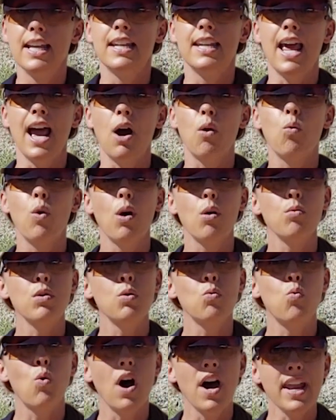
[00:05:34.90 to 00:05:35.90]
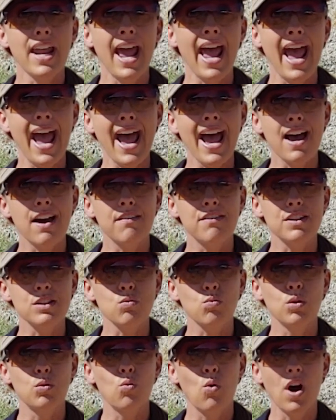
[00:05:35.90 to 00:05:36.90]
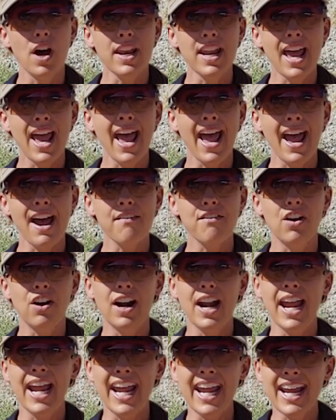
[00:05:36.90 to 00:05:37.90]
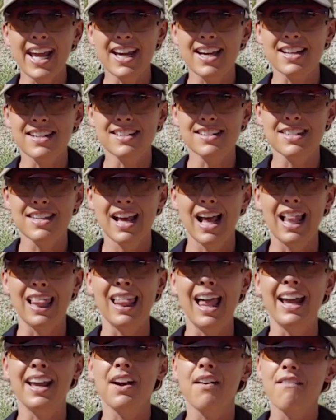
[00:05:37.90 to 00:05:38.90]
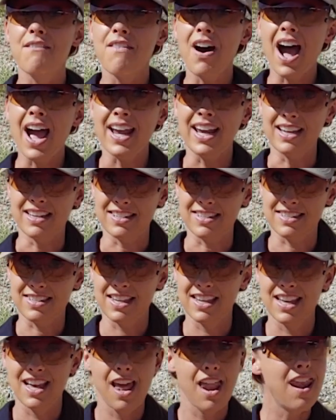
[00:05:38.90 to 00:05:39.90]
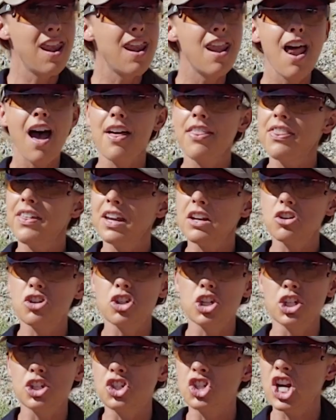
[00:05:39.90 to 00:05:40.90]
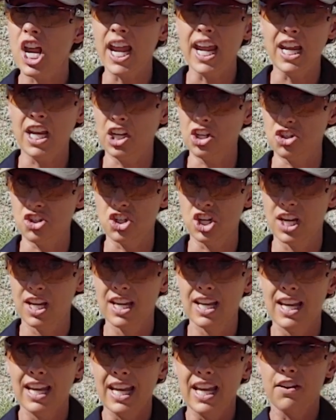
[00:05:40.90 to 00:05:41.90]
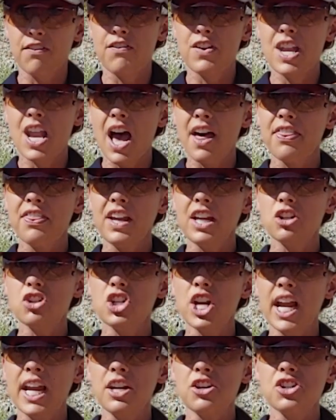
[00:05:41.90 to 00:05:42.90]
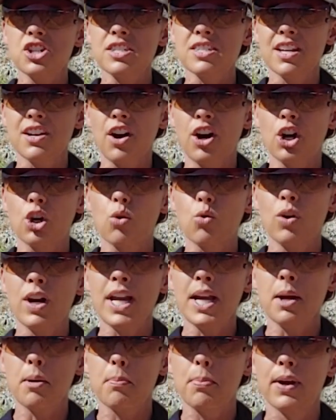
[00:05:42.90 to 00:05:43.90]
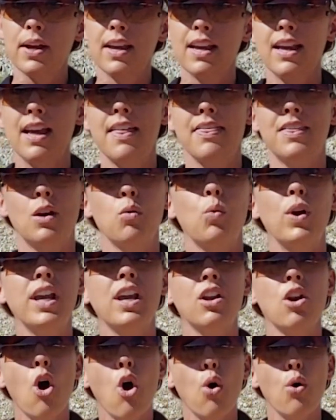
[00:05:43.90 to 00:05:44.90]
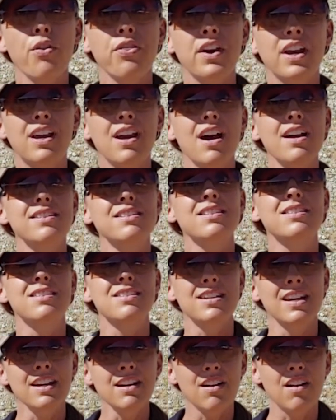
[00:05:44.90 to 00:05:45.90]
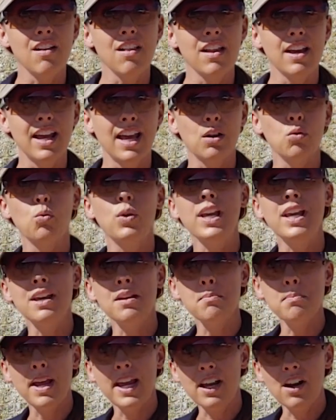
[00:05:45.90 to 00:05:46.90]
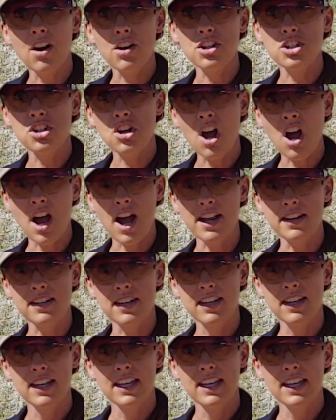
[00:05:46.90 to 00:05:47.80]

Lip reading: Now, what we want to have is we want to have our hands like a vise. Nothing should change. If nothing changes in our grip, then we can hold the gun still and we can make our shot.